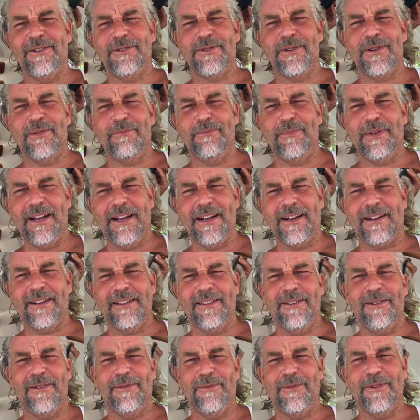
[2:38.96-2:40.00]
trimmed back a
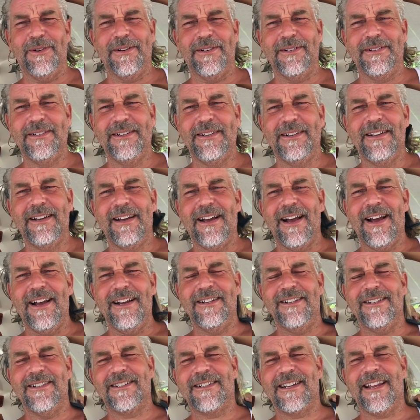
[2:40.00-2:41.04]
little more. I
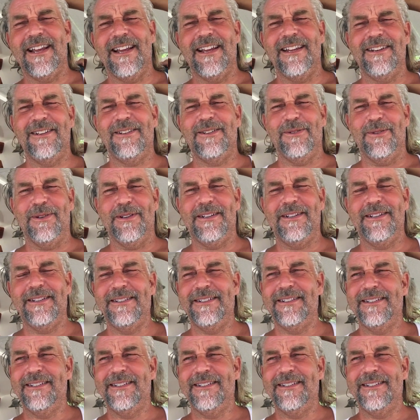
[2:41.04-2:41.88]
just can't do it.